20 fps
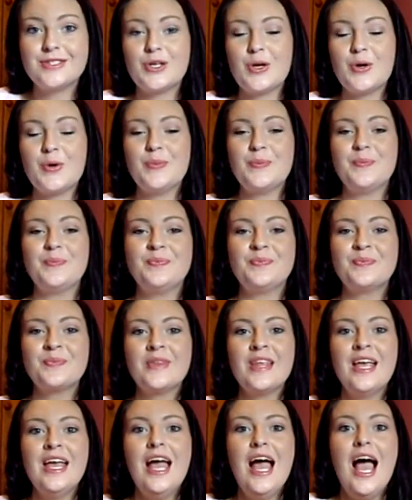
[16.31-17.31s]
So
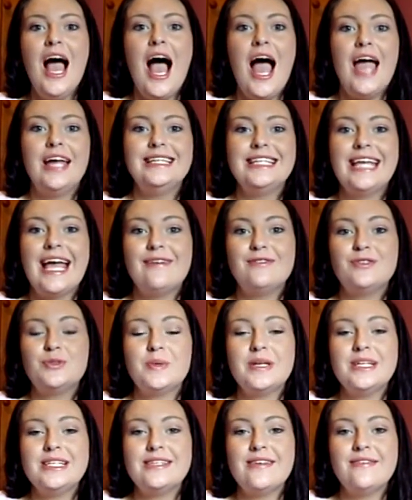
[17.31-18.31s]
I only have
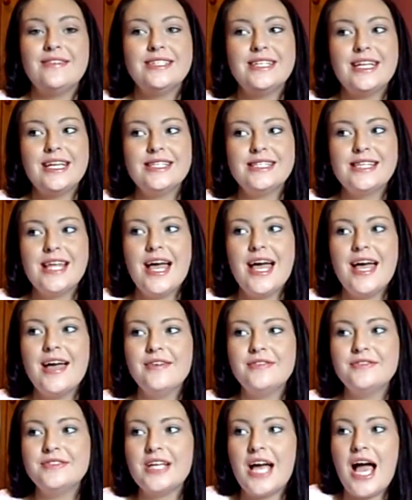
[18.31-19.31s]
27 days
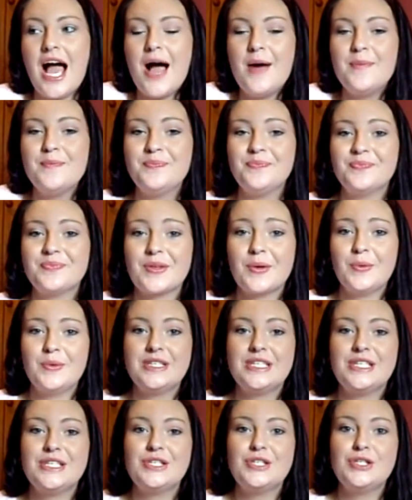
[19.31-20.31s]
left, um,
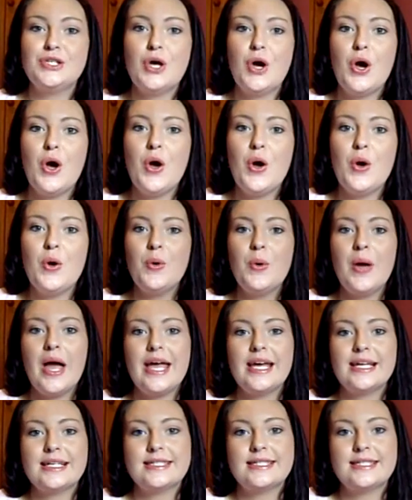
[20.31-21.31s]
which is so
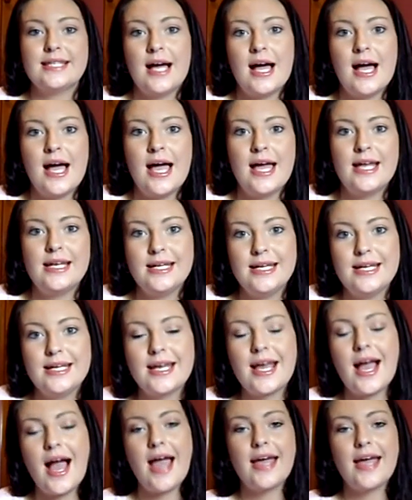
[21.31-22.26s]
exciting.